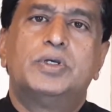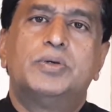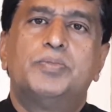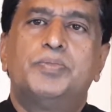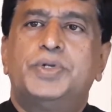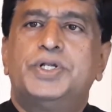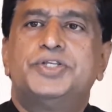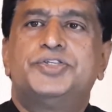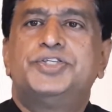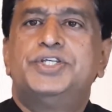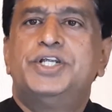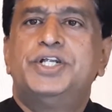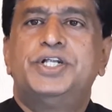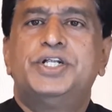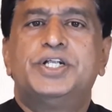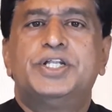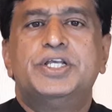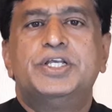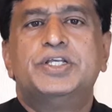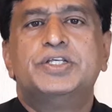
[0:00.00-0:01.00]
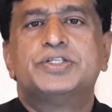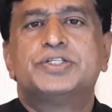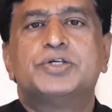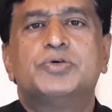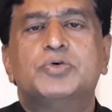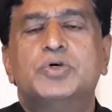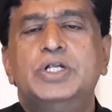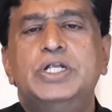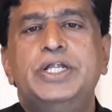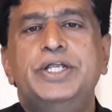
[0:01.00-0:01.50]
Present is the
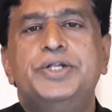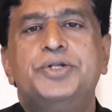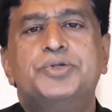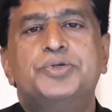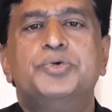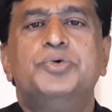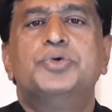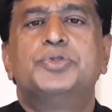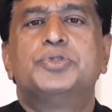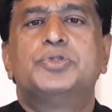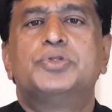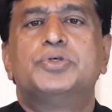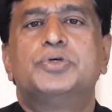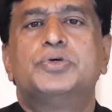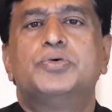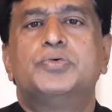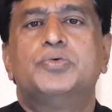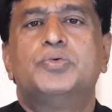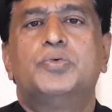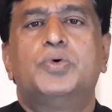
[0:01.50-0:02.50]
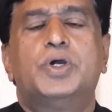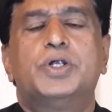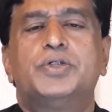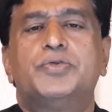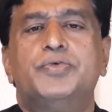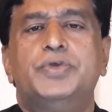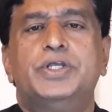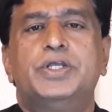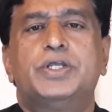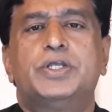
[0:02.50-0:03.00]
only truth what
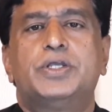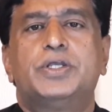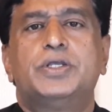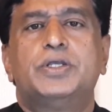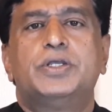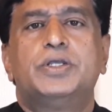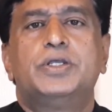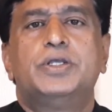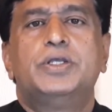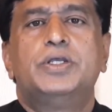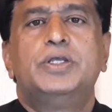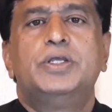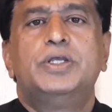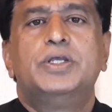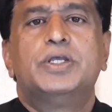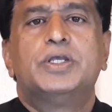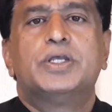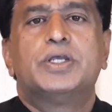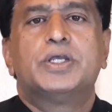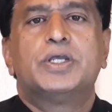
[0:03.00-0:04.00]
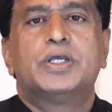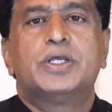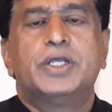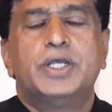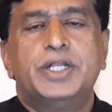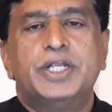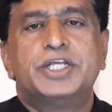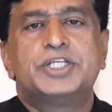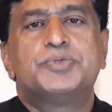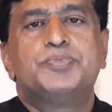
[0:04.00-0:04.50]
we
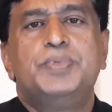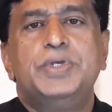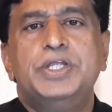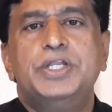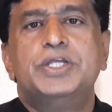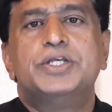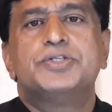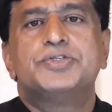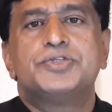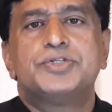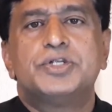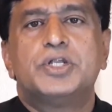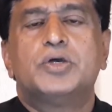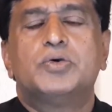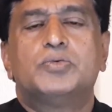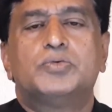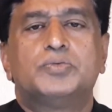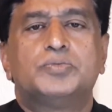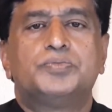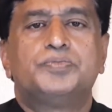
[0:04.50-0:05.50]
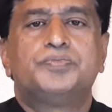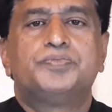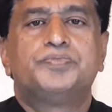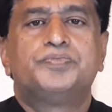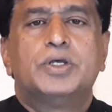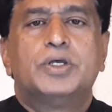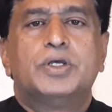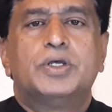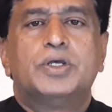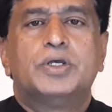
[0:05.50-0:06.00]
can experience now.
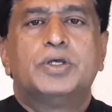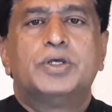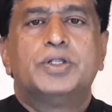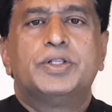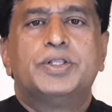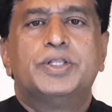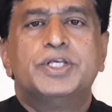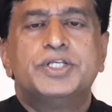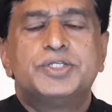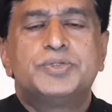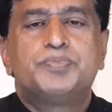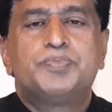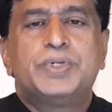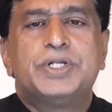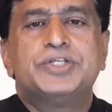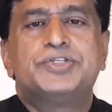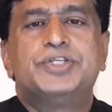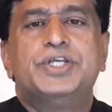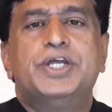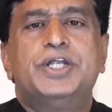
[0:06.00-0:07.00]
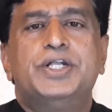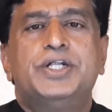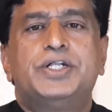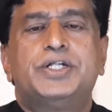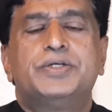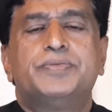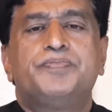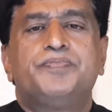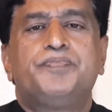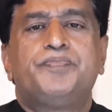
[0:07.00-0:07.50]
This present
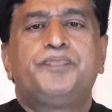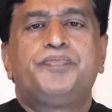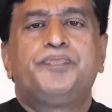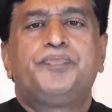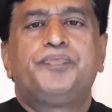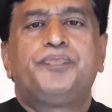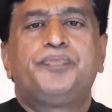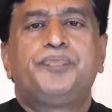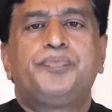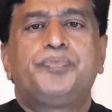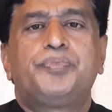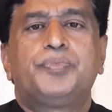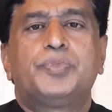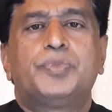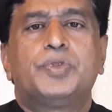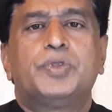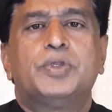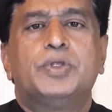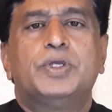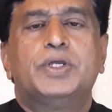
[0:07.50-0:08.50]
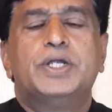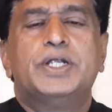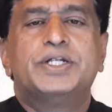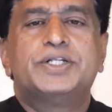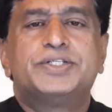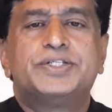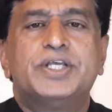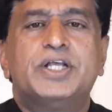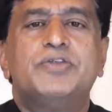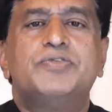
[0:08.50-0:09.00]

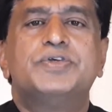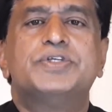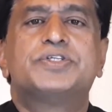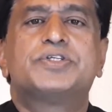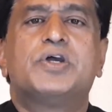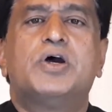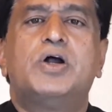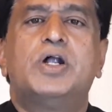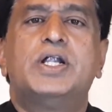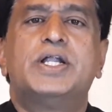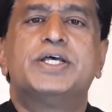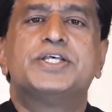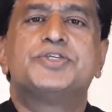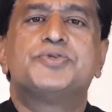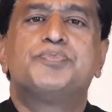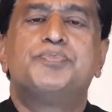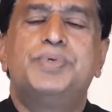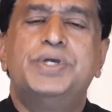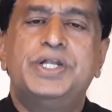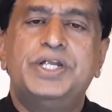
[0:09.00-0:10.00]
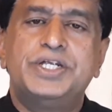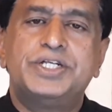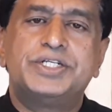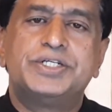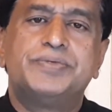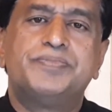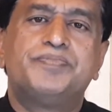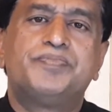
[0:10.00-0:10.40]
itself is called as spirit.